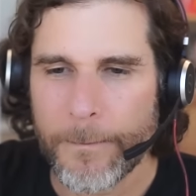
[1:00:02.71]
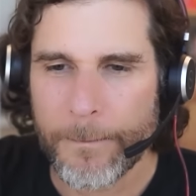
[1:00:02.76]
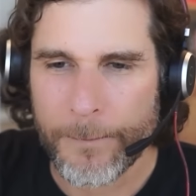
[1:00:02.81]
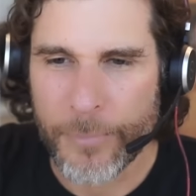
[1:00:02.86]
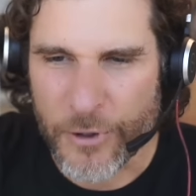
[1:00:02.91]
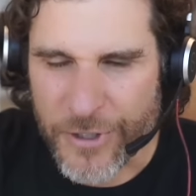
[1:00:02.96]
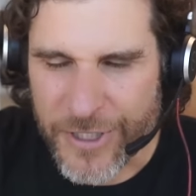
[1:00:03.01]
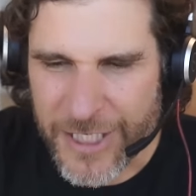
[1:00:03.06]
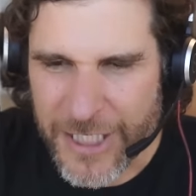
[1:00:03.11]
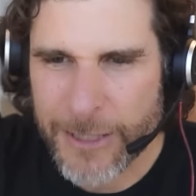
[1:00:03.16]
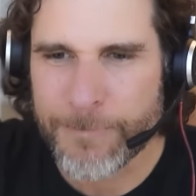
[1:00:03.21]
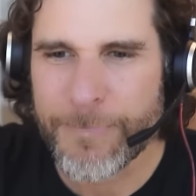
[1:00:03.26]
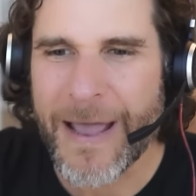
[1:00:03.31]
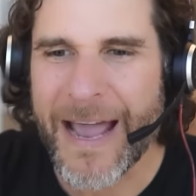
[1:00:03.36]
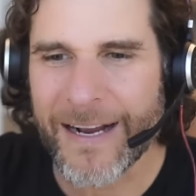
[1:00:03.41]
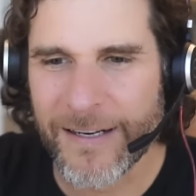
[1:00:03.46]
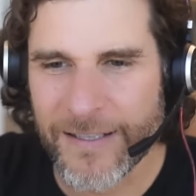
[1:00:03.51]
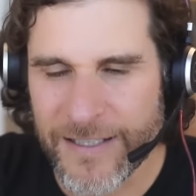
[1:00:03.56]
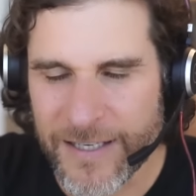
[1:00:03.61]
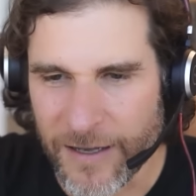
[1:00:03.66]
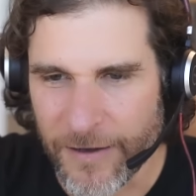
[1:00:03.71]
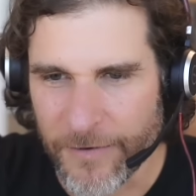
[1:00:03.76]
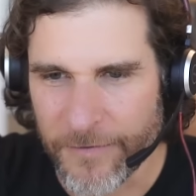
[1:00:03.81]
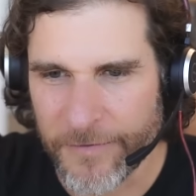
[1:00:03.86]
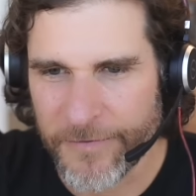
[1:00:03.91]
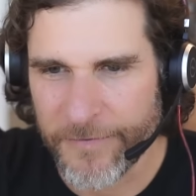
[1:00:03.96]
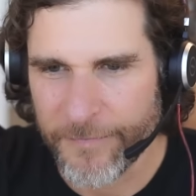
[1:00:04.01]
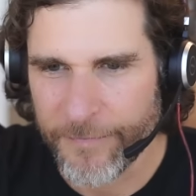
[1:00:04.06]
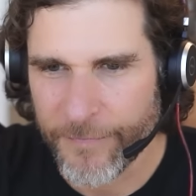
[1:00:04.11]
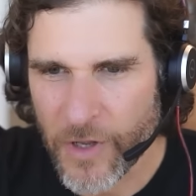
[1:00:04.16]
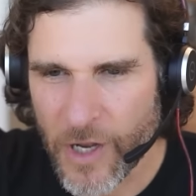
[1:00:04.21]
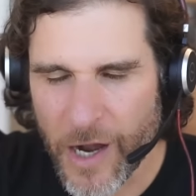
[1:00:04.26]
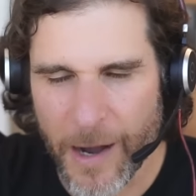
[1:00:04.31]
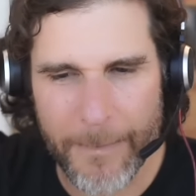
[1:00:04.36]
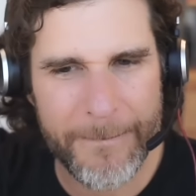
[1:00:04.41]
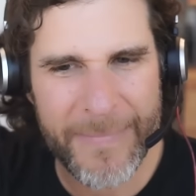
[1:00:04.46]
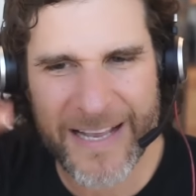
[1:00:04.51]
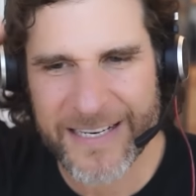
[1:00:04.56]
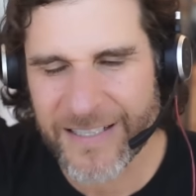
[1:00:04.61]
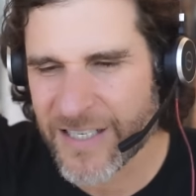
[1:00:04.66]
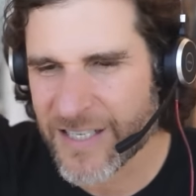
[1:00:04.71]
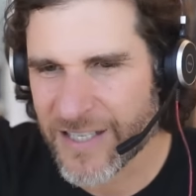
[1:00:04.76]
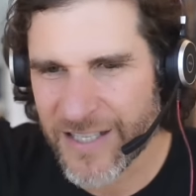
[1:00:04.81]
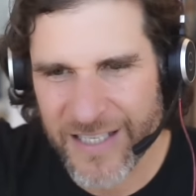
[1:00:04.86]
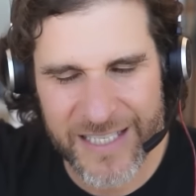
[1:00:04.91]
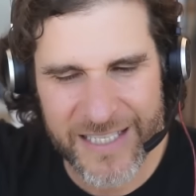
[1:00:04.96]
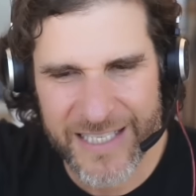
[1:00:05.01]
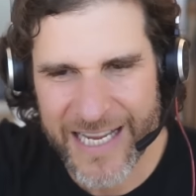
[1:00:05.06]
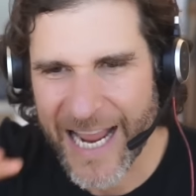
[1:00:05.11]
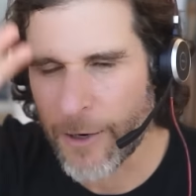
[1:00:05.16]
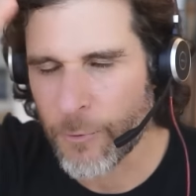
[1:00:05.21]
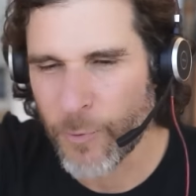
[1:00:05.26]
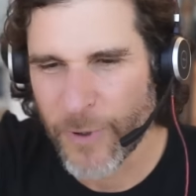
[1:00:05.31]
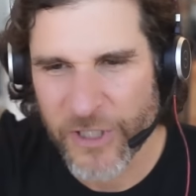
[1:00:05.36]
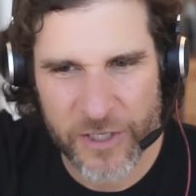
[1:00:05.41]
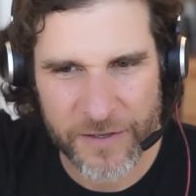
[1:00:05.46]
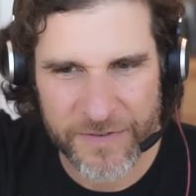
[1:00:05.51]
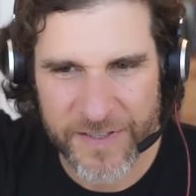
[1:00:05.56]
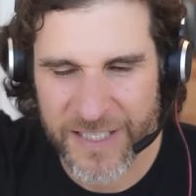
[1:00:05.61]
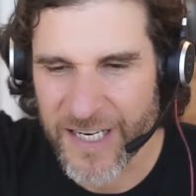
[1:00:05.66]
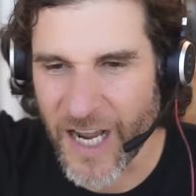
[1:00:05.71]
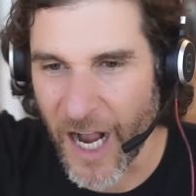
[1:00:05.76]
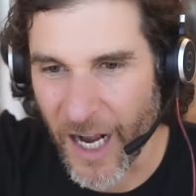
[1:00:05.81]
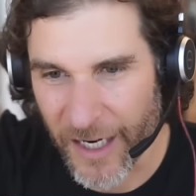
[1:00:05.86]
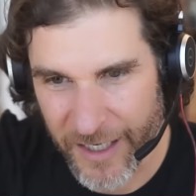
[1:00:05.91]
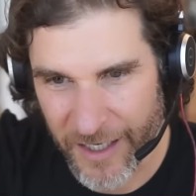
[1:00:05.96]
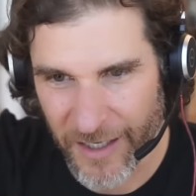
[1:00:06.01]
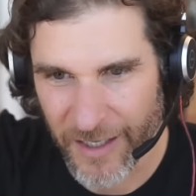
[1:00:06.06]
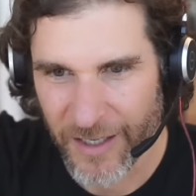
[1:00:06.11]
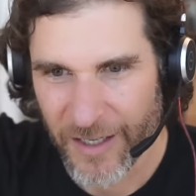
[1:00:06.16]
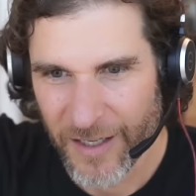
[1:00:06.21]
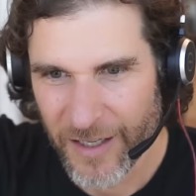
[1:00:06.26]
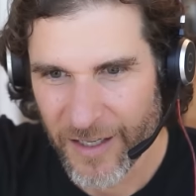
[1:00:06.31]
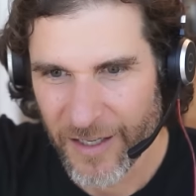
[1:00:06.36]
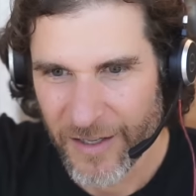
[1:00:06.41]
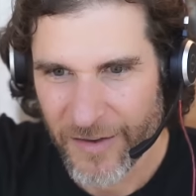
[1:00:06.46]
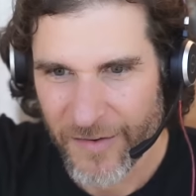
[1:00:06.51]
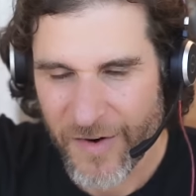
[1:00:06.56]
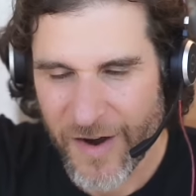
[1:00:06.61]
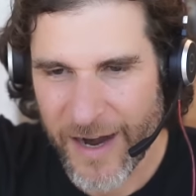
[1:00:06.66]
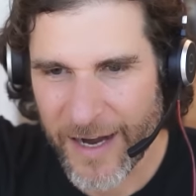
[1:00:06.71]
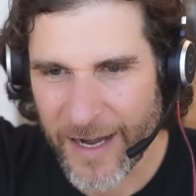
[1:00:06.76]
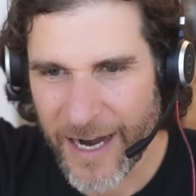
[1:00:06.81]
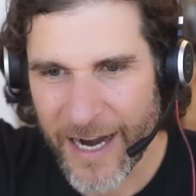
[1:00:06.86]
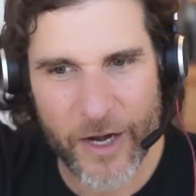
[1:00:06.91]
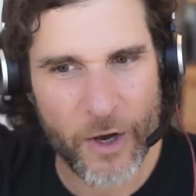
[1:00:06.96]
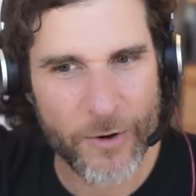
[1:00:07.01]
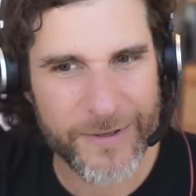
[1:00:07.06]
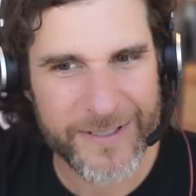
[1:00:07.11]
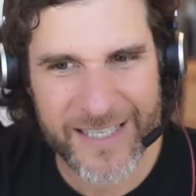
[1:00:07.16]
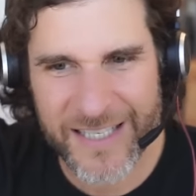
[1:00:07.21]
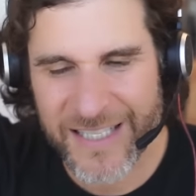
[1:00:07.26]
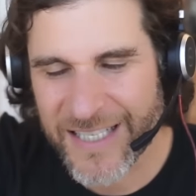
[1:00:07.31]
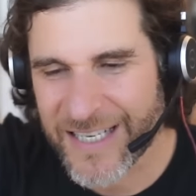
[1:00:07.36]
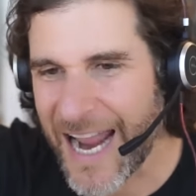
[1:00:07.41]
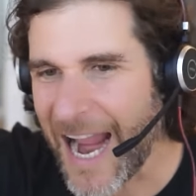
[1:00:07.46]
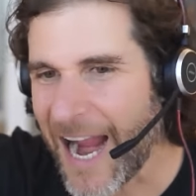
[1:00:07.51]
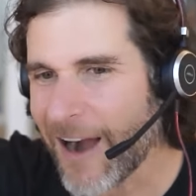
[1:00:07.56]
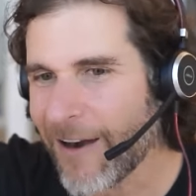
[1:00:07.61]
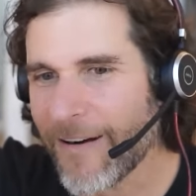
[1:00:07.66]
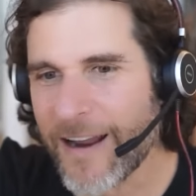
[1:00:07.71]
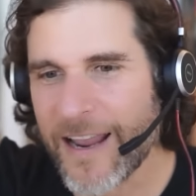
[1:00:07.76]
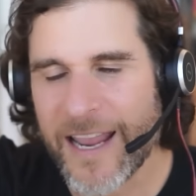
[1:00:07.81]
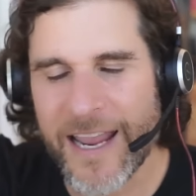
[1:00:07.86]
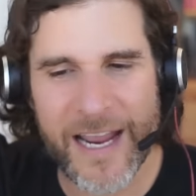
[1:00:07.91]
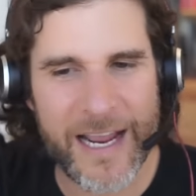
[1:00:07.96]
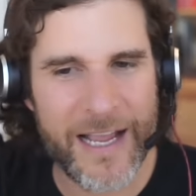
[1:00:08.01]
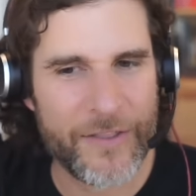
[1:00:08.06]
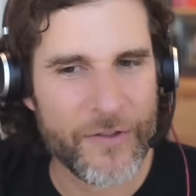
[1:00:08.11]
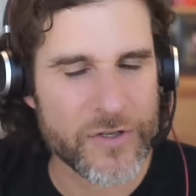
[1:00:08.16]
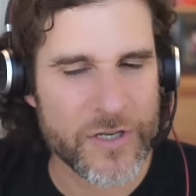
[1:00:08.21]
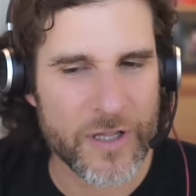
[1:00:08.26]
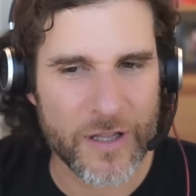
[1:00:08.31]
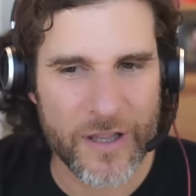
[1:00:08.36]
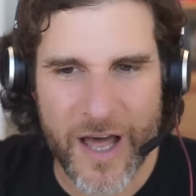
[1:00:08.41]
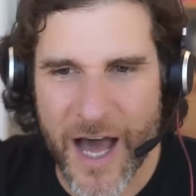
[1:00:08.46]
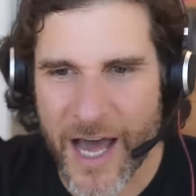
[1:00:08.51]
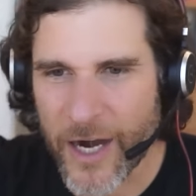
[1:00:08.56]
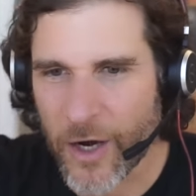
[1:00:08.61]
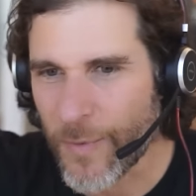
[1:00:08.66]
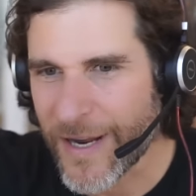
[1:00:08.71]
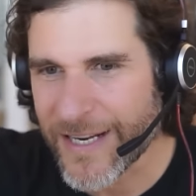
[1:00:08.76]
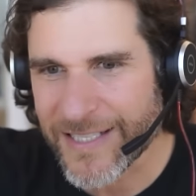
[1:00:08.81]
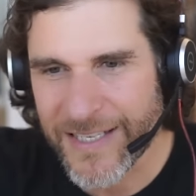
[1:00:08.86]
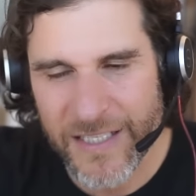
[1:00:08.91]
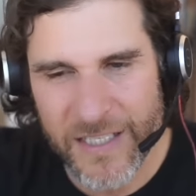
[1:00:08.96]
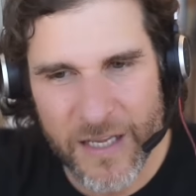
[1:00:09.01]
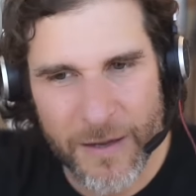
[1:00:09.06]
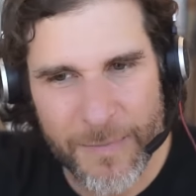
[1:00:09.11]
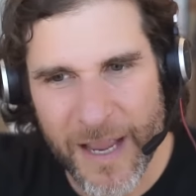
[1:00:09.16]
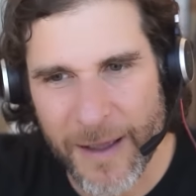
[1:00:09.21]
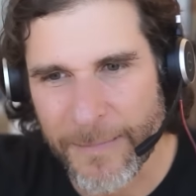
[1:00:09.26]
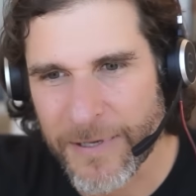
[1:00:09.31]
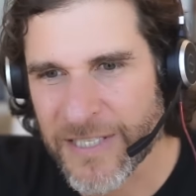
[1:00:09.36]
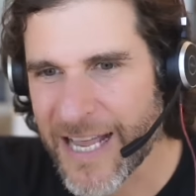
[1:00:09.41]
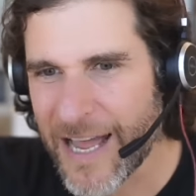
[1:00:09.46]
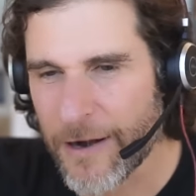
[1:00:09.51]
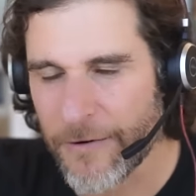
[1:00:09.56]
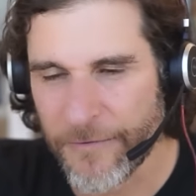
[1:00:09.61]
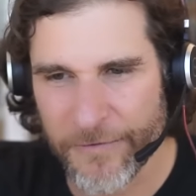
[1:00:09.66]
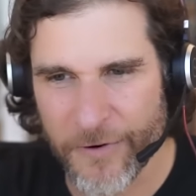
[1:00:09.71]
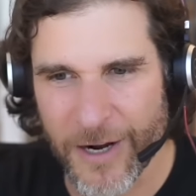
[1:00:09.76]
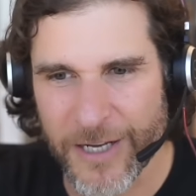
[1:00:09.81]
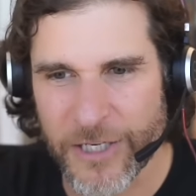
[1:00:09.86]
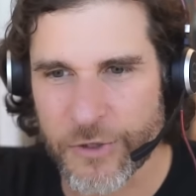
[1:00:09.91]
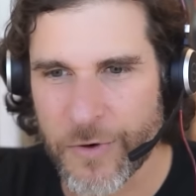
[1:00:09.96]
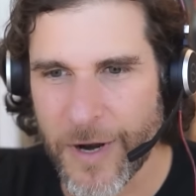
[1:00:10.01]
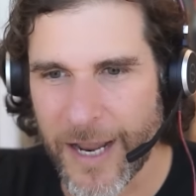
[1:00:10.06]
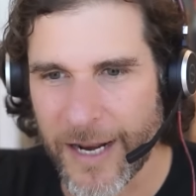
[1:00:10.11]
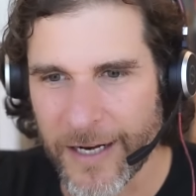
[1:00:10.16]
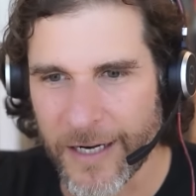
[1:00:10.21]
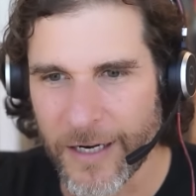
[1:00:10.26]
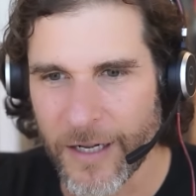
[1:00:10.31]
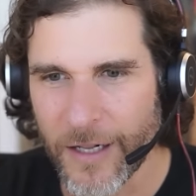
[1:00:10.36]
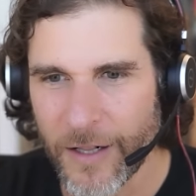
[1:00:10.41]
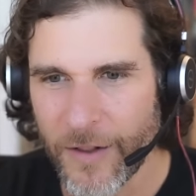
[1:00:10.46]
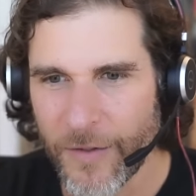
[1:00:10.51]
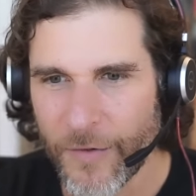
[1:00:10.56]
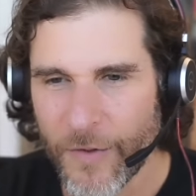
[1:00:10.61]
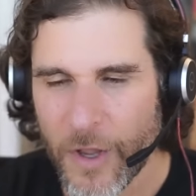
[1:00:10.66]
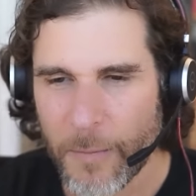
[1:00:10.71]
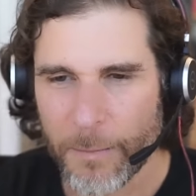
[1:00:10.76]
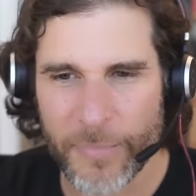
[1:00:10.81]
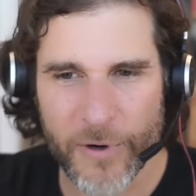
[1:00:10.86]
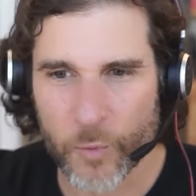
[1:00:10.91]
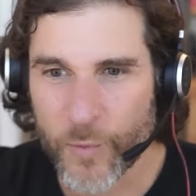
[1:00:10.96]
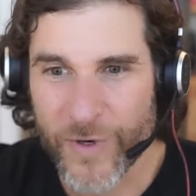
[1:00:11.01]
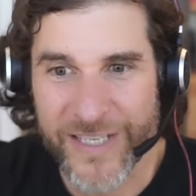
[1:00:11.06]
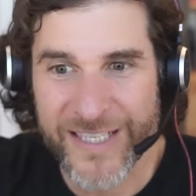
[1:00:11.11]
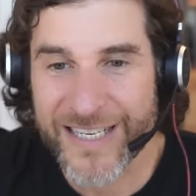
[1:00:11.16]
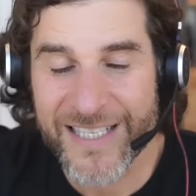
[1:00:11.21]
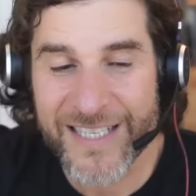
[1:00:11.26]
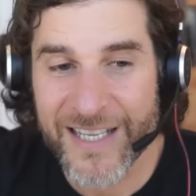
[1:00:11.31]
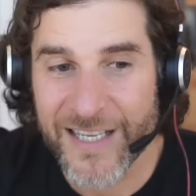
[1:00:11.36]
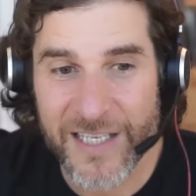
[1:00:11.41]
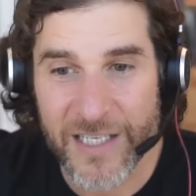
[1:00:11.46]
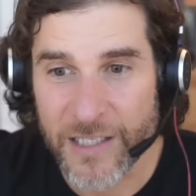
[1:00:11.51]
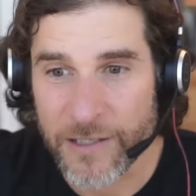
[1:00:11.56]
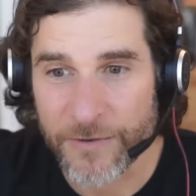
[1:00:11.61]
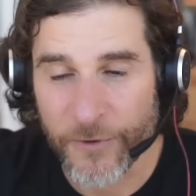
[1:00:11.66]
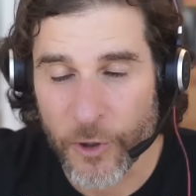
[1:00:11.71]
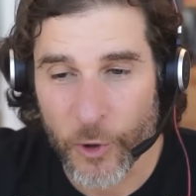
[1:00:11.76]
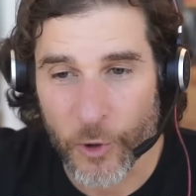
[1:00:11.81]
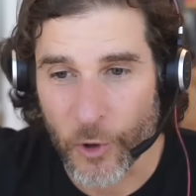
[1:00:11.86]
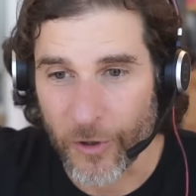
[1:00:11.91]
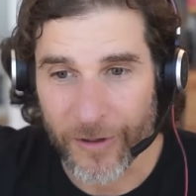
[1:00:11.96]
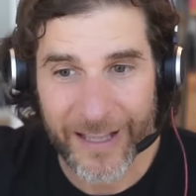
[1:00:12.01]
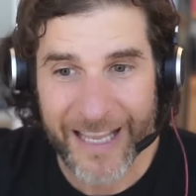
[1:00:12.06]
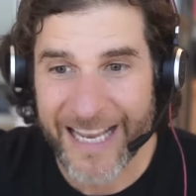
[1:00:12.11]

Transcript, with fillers: perspective amidst the sandwich of suck right? I know it's scary and there's a lot of reasons to be upset and frustrated, but resistance is futile.